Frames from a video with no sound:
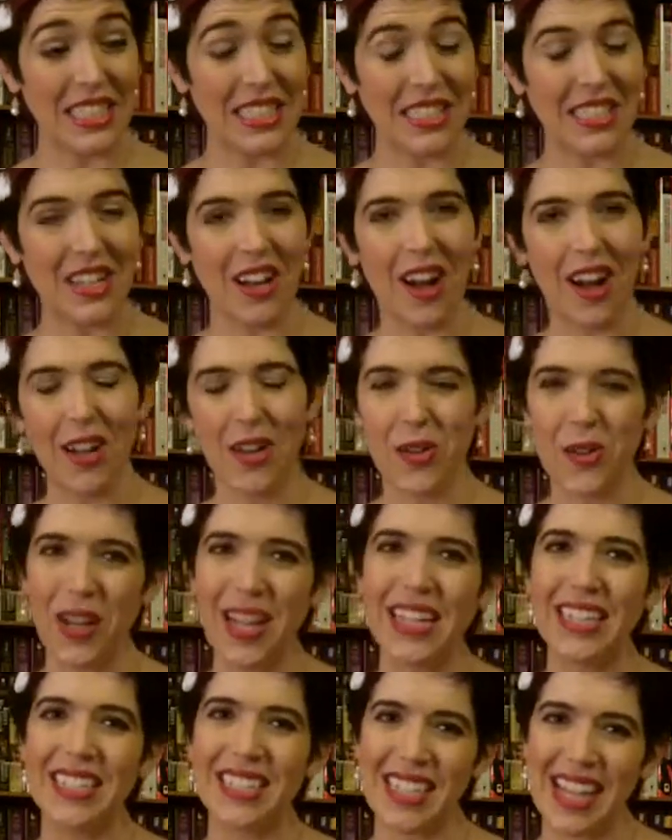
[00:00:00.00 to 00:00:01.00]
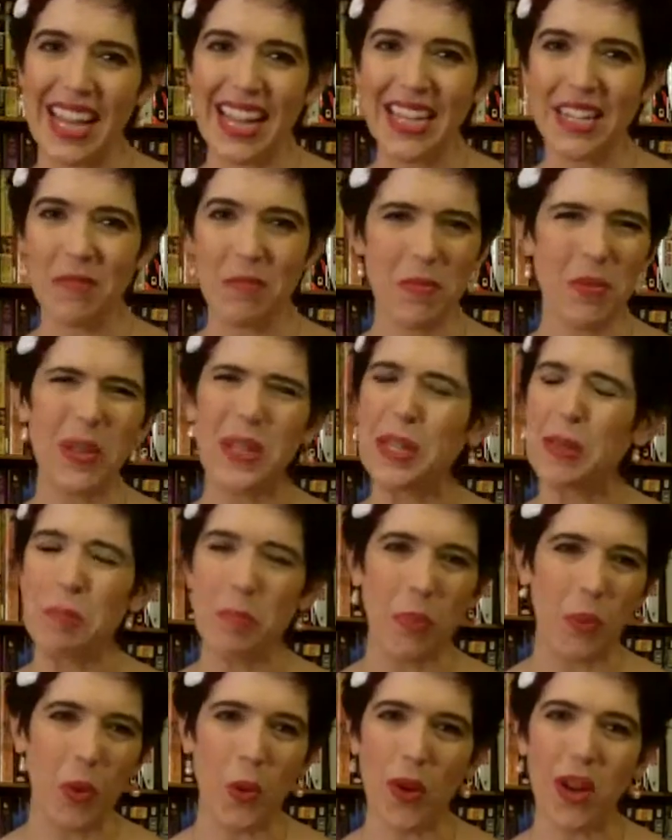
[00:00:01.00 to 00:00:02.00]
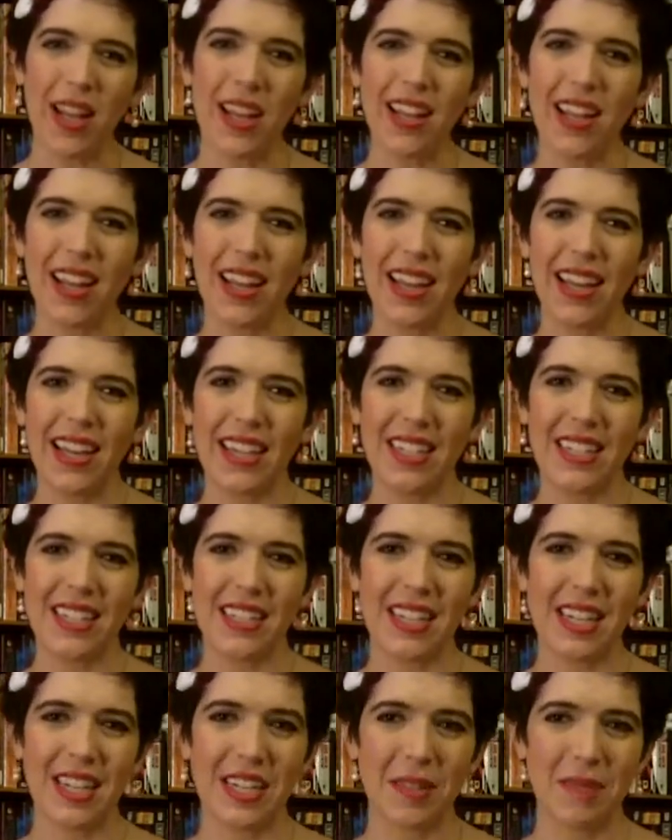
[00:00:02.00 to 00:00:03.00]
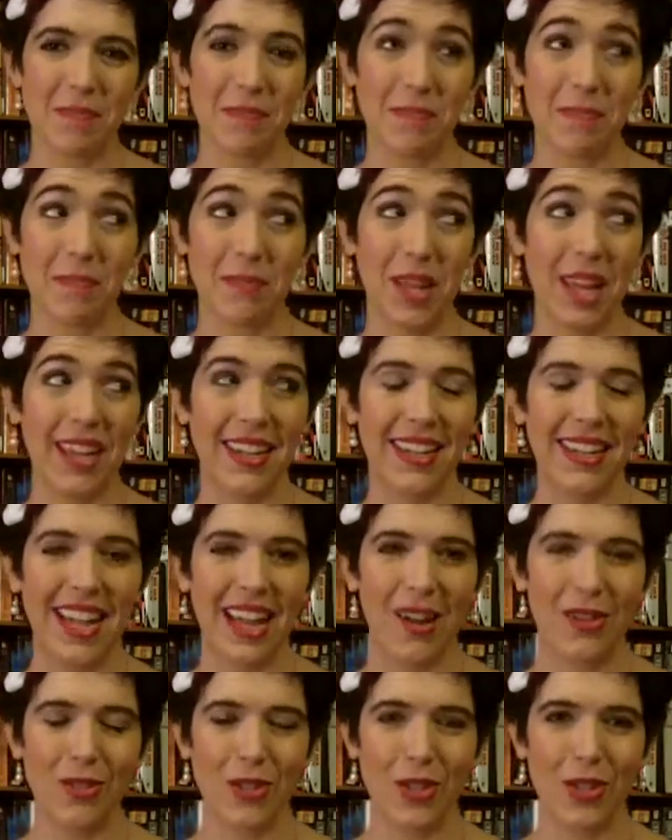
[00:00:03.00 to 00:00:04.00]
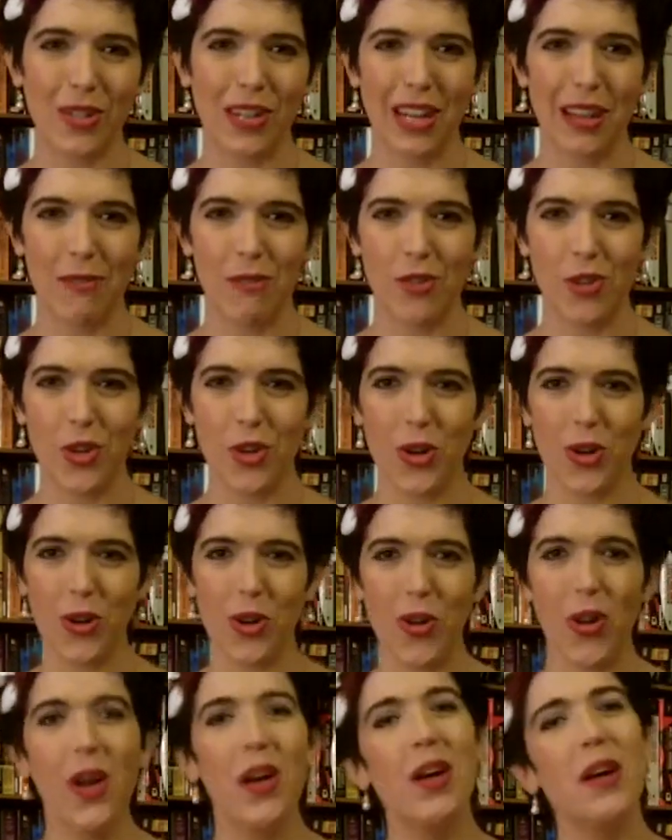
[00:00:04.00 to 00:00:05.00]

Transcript: not great date, pretty boring, and that encounter left her